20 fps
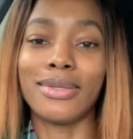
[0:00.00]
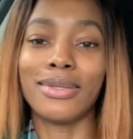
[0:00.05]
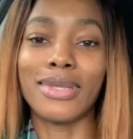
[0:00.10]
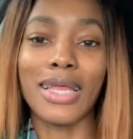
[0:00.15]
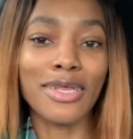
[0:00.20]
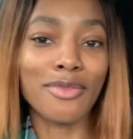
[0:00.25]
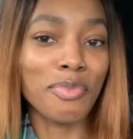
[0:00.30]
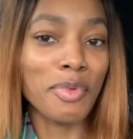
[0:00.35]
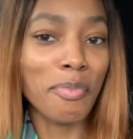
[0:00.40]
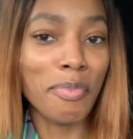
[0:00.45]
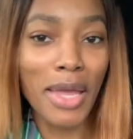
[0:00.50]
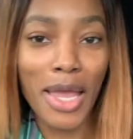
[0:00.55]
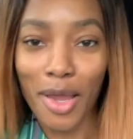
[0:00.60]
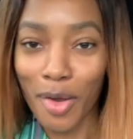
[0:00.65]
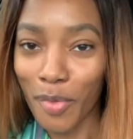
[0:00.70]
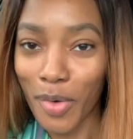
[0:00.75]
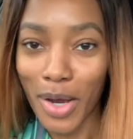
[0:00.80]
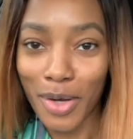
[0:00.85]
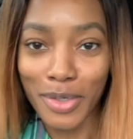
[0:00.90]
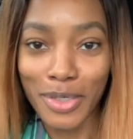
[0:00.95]
that's my
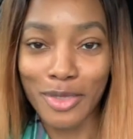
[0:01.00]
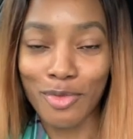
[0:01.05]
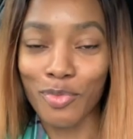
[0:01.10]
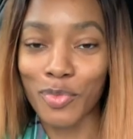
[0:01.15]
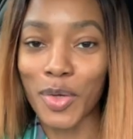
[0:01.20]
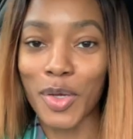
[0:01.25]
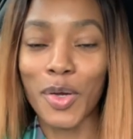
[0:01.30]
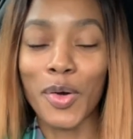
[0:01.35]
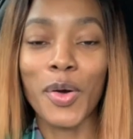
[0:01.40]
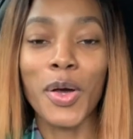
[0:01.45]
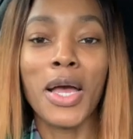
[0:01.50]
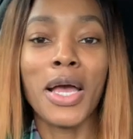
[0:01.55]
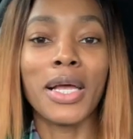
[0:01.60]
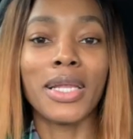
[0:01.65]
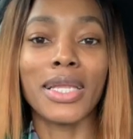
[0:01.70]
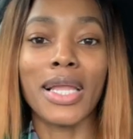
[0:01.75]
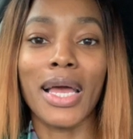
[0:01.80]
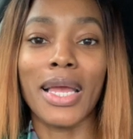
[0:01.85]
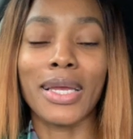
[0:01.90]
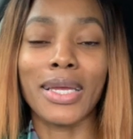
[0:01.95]
background as well
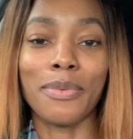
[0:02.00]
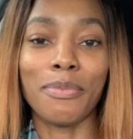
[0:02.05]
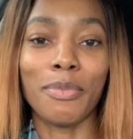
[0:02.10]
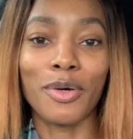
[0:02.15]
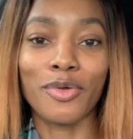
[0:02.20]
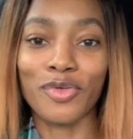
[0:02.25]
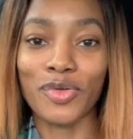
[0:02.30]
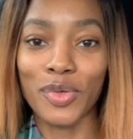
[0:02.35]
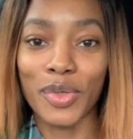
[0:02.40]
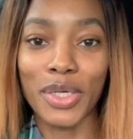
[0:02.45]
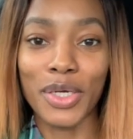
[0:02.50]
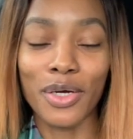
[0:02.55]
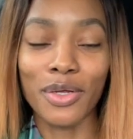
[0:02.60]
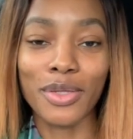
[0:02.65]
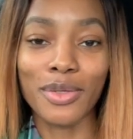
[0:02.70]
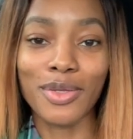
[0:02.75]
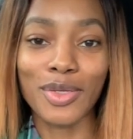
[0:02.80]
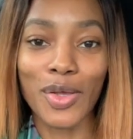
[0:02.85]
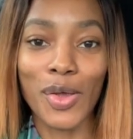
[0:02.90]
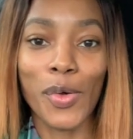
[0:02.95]
like emotional health
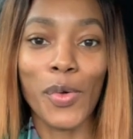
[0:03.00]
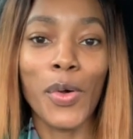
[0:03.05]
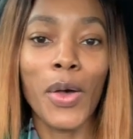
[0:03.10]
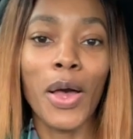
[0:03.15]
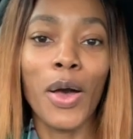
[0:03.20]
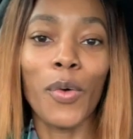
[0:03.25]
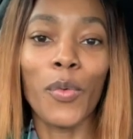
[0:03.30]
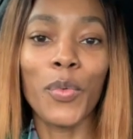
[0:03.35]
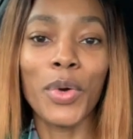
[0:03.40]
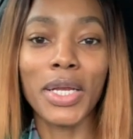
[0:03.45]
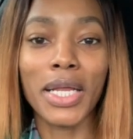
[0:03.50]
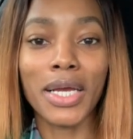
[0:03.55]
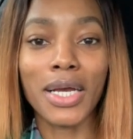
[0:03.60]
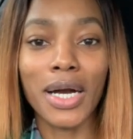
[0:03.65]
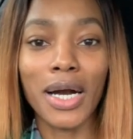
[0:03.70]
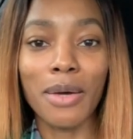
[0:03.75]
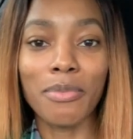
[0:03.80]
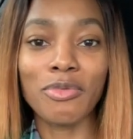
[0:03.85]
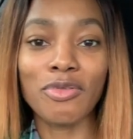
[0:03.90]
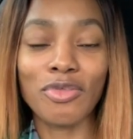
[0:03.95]
so when it
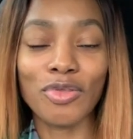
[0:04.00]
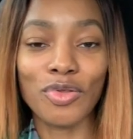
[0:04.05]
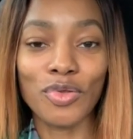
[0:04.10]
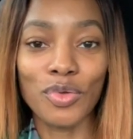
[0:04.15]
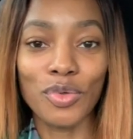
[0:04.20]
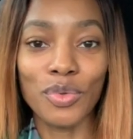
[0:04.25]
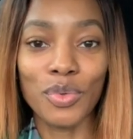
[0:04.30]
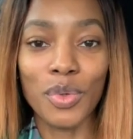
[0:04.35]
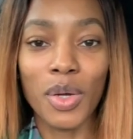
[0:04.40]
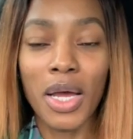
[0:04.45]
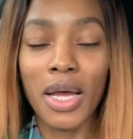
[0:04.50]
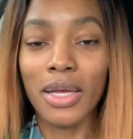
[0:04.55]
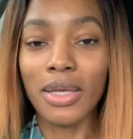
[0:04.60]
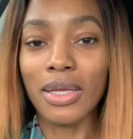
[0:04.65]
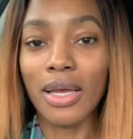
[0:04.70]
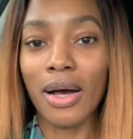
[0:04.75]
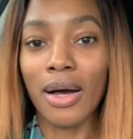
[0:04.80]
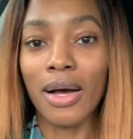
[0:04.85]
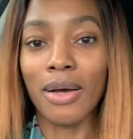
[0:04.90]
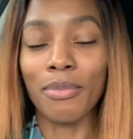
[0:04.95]
comes to
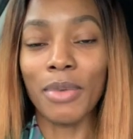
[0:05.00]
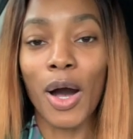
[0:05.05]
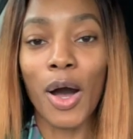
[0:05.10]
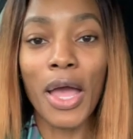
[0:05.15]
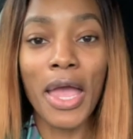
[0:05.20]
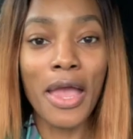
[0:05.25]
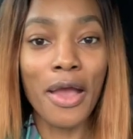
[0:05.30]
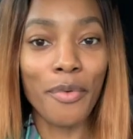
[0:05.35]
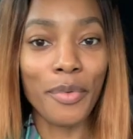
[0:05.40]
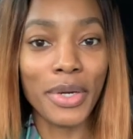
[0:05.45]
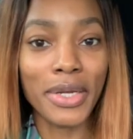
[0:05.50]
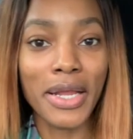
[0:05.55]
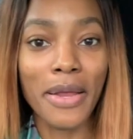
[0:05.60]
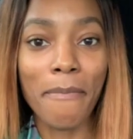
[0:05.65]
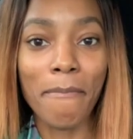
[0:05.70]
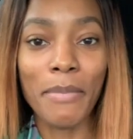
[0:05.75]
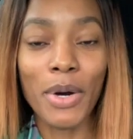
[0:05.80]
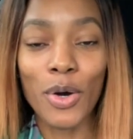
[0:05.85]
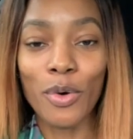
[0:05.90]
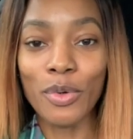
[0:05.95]
um, aaron and
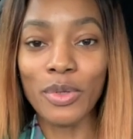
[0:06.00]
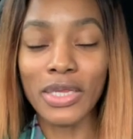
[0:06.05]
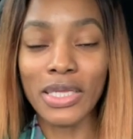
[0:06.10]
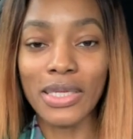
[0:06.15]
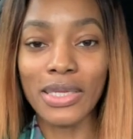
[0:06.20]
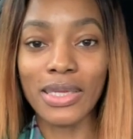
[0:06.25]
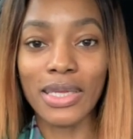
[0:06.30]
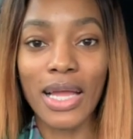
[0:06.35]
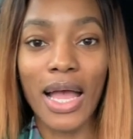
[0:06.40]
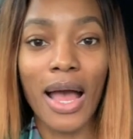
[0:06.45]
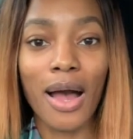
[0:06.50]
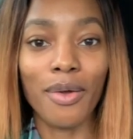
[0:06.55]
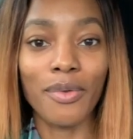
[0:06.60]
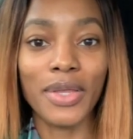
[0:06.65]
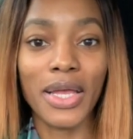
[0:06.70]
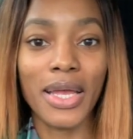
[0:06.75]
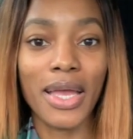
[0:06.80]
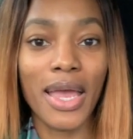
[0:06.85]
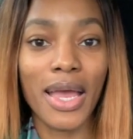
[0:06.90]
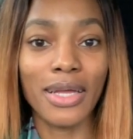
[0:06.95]
moses how
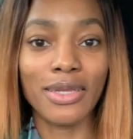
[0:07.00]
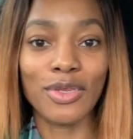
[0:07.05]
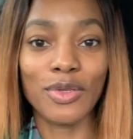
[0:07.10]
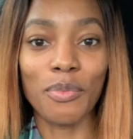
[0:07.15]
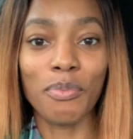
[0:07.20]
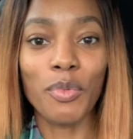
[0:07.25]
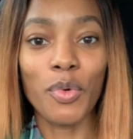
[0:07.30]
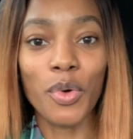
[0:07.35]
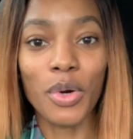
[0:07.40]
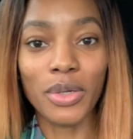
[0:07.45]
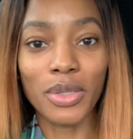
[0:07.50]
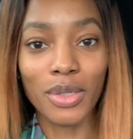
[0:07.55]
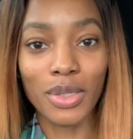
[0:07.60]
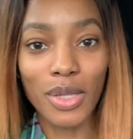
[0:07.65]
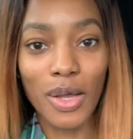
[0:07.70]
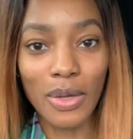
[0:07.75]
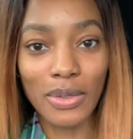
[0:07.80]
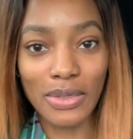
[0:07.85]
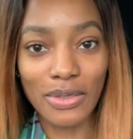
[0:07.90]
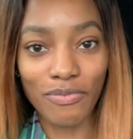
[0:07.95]
they had to mourn the
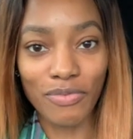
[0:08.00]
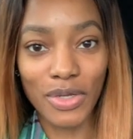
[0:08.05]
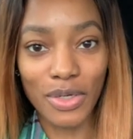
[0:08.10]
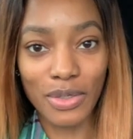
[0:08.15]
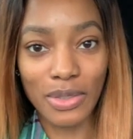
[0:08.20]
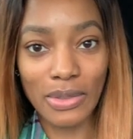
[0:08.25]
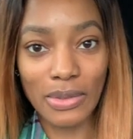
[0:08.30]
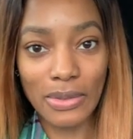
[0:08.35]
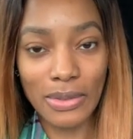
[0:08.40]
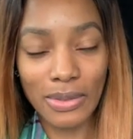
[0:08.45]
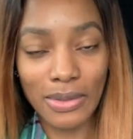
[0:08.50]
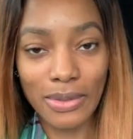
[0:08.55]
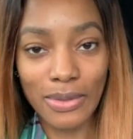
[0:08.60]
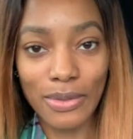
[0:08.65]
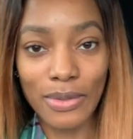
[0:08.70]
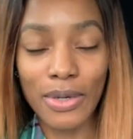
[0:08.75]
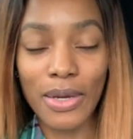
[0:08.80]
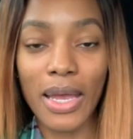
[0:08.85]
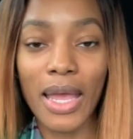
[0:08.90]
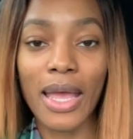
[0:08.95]
loss of their
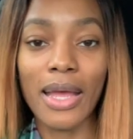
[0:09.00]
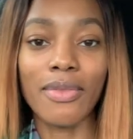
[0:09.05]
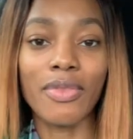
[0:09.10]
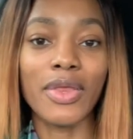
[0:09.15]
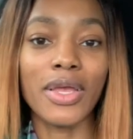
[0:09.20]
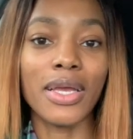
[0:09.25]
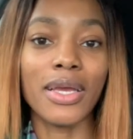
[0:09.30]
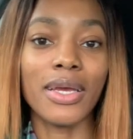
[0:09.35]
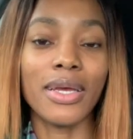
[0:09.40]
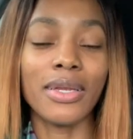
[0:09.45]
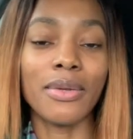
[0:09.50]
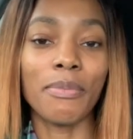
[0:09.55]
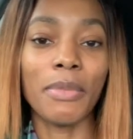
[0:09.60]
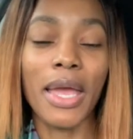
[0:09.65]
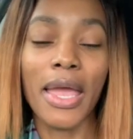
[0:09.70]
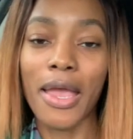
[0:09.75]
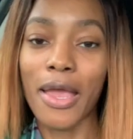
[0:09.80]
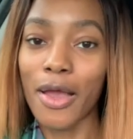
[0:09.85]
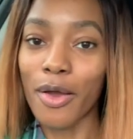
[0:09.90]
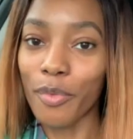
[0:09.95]
sister and then
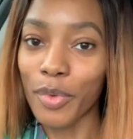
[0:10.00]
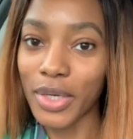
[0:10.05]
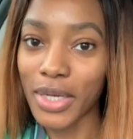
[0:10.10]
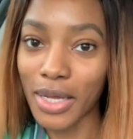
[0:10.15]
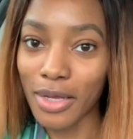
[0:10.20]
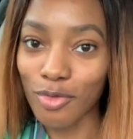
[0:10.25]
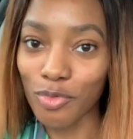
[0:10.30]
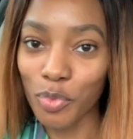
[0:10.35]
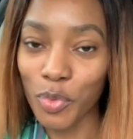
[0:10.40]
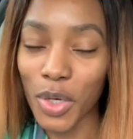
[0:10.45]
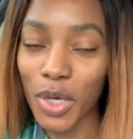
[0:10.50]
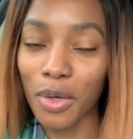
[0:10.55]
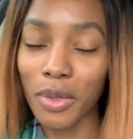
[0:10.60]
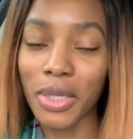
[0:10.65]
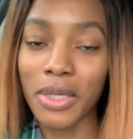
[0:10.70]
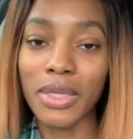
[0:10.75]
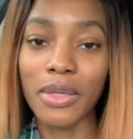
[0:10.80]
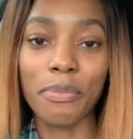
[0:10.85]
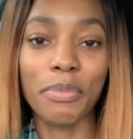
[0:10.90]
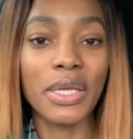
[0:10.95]
aaron as well
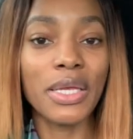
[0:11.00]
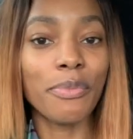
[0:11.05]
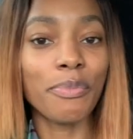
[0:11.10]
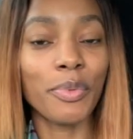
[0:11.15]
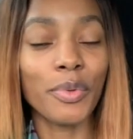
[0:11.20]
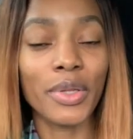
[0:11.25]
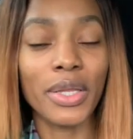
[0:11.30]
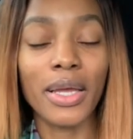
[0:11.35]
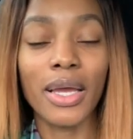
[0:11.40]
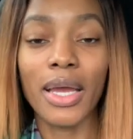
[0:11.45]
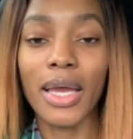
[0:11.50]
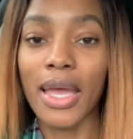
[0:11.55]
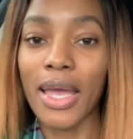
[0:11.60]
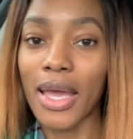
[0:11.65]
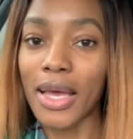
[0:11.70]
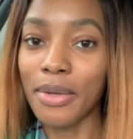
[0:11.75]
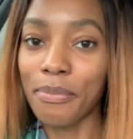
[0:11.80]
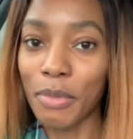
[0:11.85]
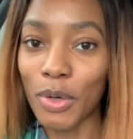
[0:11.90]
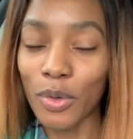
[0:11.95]
and the people
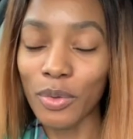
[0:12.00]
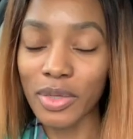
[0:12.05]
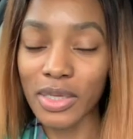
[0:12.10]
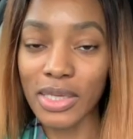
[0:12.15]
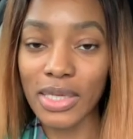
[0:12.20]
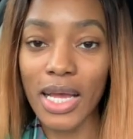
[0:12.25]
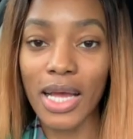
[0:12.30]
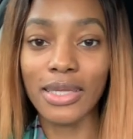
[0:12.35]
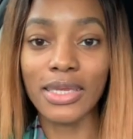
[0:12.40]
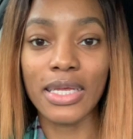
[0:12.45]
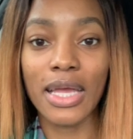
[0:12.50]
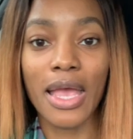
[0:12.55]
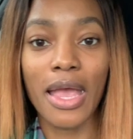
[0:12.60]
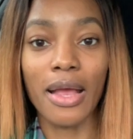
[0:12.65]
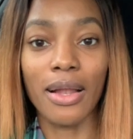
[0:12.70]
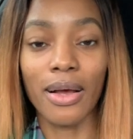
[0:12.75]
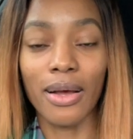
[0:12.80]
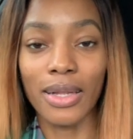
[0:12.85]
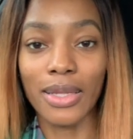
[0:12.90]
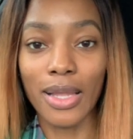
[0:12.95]
and Moses had to
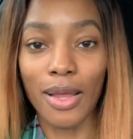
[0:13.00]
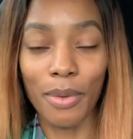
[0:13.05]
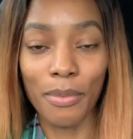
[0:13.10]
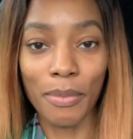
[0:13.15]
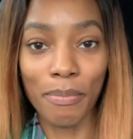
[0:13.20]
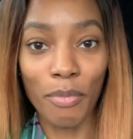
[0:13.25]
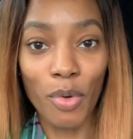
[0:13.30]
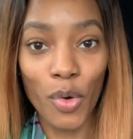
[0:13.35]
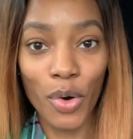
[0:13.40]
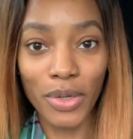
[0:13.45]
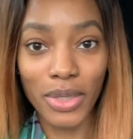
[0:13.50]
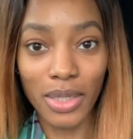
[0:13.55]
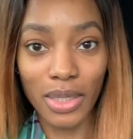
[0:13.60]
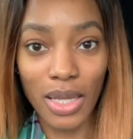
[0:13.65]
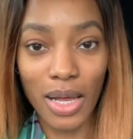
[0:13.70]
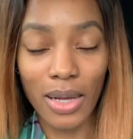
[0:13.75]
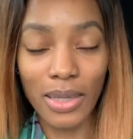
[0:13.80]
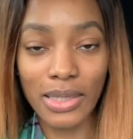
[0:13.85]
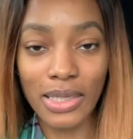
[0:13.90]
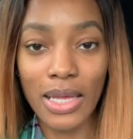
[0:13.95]
uh, mourn the
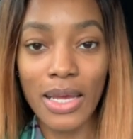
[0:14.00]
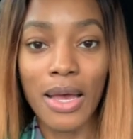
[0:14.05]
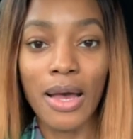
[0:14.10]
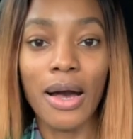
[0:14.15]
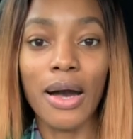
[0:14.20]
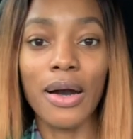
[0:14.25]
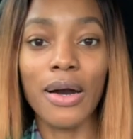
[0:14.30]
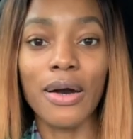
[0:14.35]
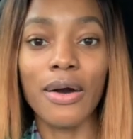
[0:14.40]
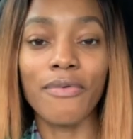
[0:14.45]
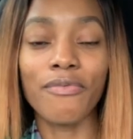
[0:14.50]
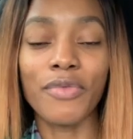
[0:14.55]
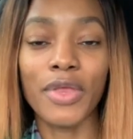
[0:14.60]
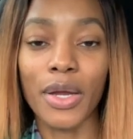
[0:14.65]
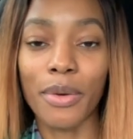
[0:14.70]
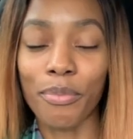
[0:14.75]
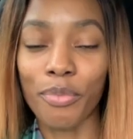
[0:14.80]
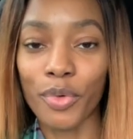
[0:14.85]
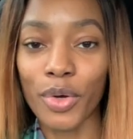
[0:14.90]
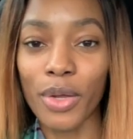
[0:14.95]
loss of
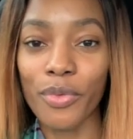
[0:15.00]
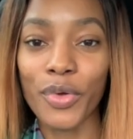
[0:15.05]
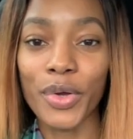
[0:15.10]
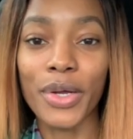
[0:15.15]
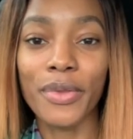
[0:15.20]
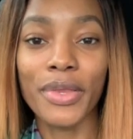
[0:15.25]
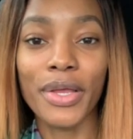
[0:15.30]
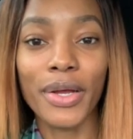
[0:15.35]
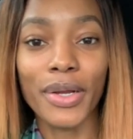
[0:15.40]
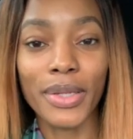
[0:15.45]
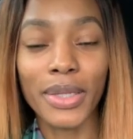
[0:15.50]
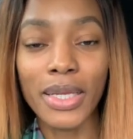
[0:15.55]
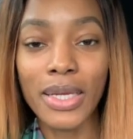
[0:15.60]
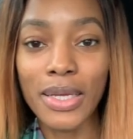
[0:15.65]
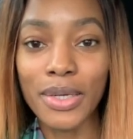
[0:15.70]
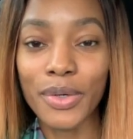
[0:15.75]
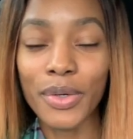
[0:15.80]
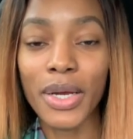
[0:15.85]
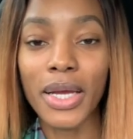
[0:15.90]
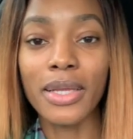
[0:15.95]
their brother and their
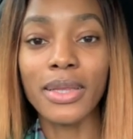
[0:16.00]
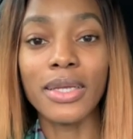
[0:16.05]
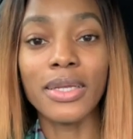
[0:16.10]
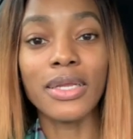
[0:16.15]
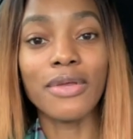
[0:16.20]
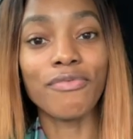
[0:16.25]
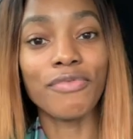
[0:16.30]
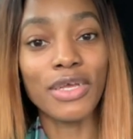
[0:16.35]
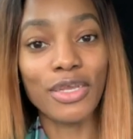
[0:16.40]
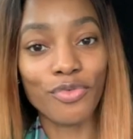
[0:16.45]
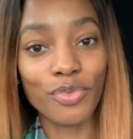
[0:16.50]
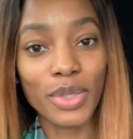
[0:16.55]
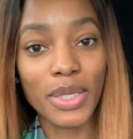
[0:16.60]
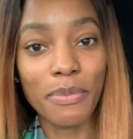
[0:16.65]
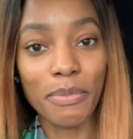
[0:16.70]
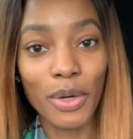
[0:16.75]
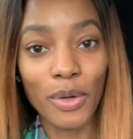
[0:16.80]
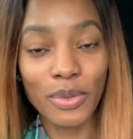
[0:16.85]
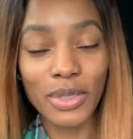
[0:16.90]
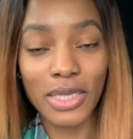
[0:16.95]
leader. And then eventually
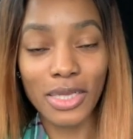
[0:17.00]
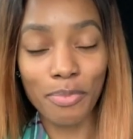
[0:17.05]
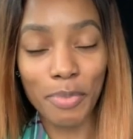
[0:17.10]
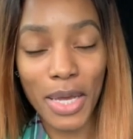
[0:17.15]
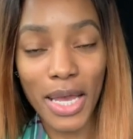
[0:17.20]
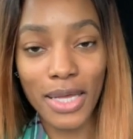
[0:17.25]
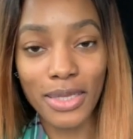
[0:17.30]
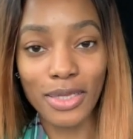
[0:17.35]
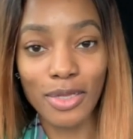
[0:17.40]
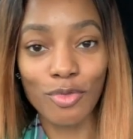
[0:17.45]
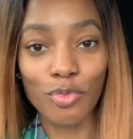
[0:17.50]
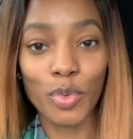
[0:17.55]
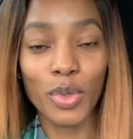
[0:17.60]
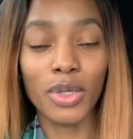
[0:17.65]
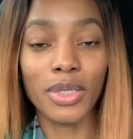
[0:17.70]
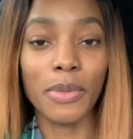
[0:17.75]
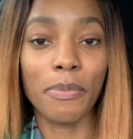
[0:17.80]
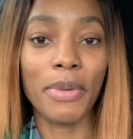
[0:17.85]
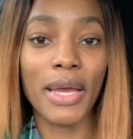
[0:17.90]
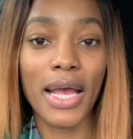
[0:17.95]
Moses passed as
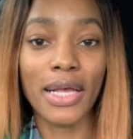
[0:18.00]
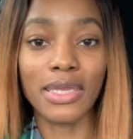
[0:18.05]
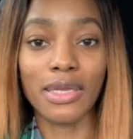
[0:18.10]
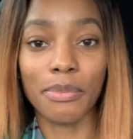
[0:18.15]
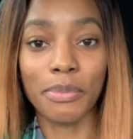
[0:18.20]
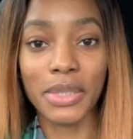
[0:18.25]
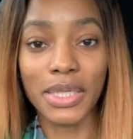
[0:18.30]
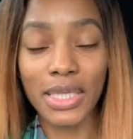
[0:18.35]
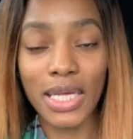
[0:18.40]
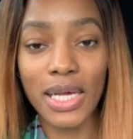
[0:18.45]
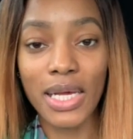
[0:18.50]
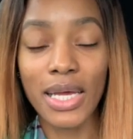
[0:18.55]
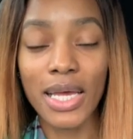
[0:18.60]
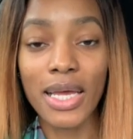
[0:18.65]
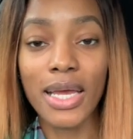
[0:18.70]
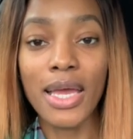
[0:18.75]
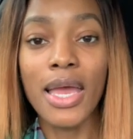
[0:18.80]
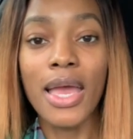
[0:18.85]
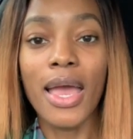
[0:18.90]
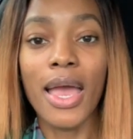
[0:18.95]
well and passed the baton.